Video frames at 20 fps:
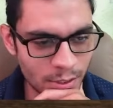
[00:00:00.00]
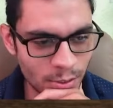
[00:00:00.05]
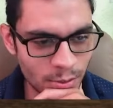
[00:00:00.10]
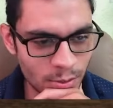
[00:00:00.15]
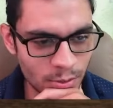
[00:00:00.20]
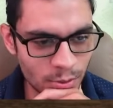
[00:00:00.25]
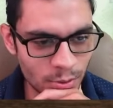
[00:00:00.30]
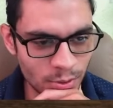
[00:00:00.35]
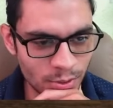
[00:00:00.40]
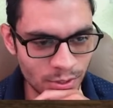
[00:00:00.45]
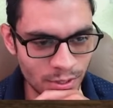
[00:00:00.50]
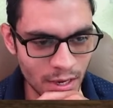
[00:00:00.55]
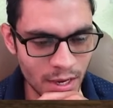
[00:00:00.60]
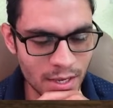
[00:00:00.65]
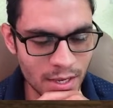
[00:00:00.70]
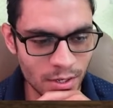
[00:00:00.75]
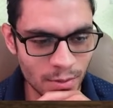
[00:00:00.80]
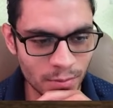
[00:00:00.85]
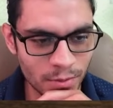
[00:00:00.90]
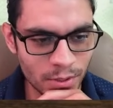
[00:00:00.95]
say
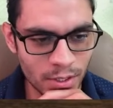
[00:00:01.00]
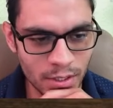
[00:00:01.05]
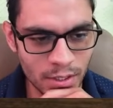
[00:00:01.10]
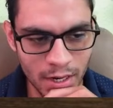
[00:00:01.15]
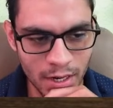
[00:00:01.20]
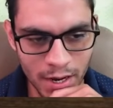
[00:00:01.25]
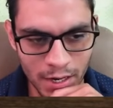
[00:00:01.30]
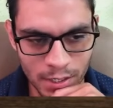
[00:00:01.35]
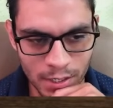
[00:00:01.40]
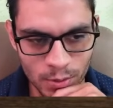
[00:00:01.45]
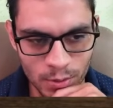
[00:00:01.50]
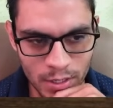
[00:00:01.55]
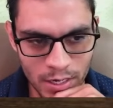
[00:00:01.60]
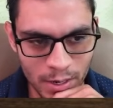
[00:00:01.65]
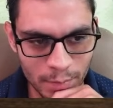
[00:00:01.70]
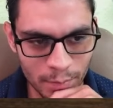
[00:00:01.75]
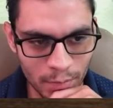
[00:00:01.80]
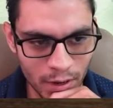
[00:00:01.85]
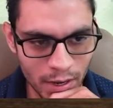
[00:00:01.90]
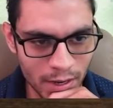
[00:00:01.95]
something than actually
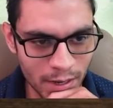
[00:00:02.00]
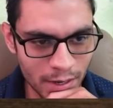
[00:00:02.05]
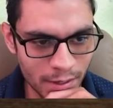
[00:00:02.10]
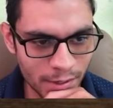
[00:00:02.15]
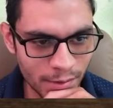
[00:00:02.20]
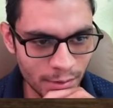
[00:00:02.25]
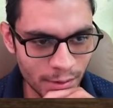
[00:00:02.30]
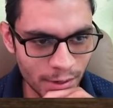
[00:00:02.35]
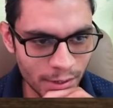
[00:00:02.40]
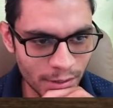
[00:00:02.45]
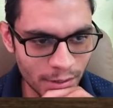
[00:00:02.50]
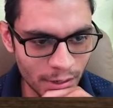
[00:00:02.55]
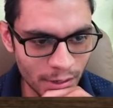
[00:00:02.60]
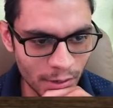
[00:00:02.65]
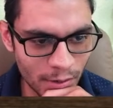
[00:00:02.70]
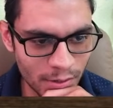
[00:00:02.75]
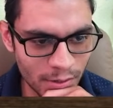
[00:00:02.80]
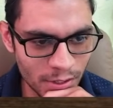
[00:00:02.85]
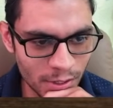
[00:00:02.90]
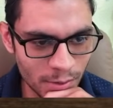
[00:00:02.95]
applying, right, the
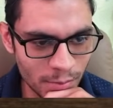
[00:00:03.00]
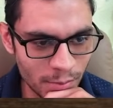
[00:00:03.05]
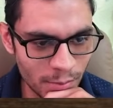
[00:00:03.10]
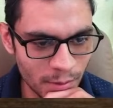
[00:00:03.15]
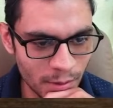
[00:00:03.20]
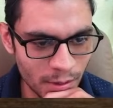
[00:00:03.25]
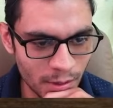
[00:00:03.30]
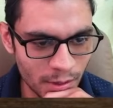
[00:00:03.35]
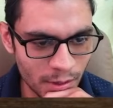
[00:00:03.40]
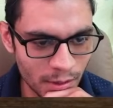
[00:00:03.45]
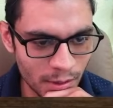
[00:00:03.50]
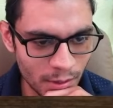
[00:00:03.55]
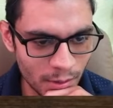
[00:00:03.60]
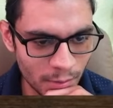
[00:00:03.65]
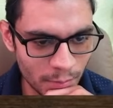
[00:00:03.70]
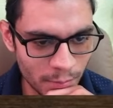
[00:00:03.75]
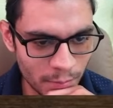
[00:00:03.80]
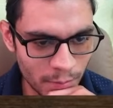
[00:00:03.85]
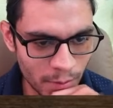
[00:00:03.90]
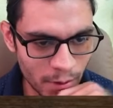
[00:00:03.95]
concept.
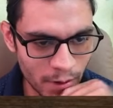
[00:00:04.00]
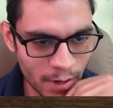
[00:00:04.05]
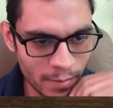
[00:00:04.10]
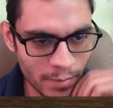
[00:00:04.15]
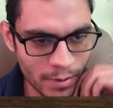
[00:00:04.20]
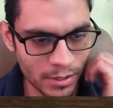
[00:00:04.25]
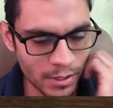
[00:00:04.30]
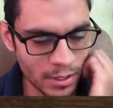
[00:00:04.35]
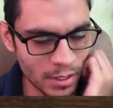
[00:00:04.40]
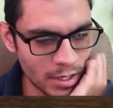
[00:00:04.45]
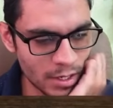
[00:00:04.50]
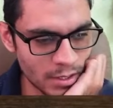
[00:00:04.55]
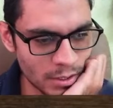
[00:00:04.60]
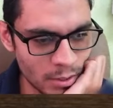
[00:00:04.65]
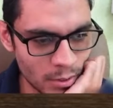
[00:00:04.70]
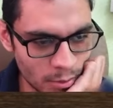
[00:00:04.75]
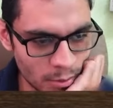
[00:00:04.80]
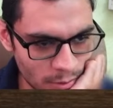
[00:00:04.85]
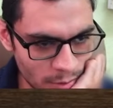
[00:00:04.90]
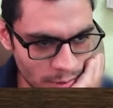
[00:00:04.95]
But everything is
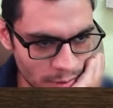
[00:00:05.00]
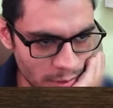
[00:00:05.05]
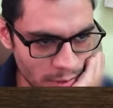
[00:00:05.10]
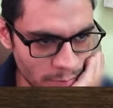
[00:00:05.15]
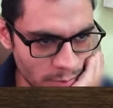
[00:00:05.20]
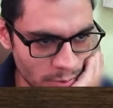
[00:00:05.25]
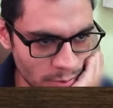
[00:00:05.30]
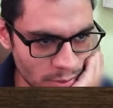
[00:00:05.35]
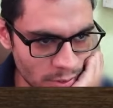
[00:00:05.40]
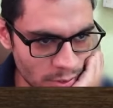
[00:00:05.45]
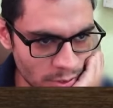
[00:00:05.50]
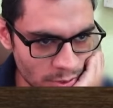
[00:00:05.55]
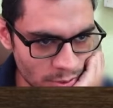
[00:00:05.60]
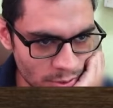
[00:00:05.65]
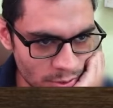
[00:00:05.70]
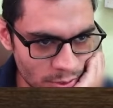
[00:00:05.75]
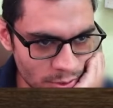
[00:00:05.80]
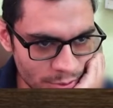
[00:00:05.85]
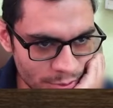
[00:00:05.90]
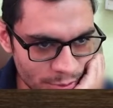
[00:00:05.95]
good in this position,
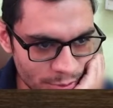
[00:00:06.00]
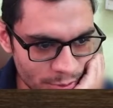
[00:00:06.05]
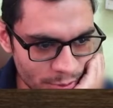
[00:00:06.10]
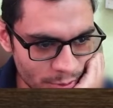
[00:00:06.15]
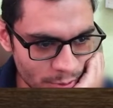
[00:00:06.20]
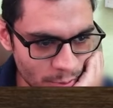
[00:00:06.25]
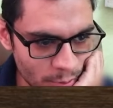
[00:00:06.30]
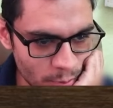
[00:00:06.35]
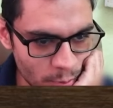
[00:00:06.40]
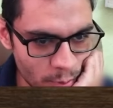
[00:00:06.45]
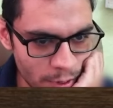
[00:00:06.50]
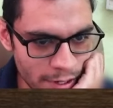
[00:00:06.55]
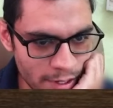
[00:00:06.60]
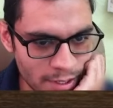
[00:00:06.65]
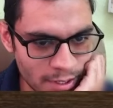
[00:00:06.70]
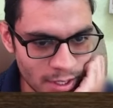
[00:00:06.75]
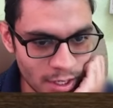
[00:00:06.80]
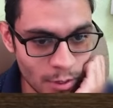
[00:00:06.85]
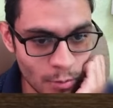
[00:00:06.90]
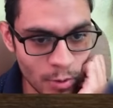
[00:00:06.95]
so we're
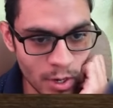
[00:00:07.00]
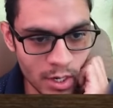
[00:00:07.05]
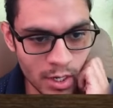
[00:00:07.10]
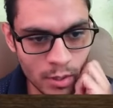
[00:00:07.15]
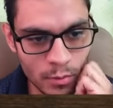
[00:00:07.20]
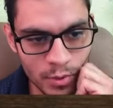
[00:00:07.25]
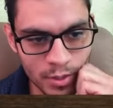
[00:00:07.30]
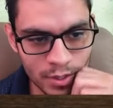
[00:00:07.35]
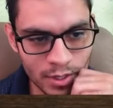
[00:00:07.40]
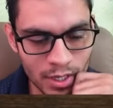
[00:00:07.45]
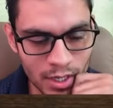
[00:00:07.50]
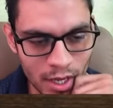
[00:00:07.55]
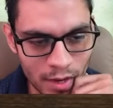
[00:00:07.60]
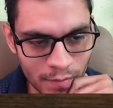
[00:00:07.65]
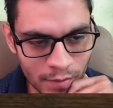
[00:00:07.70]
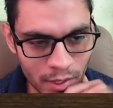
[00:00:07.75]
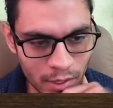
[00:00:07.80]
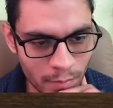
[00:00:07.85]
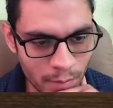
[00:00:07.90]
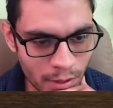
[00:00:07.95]
still winning. We still have the
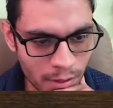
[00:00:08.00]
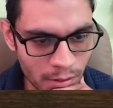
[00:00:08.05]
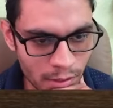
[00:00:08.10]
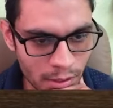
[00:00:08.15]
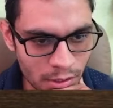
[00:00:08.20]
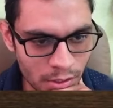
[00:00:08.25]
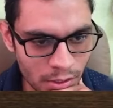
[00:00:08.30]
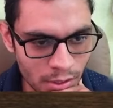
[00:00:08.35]
advantage.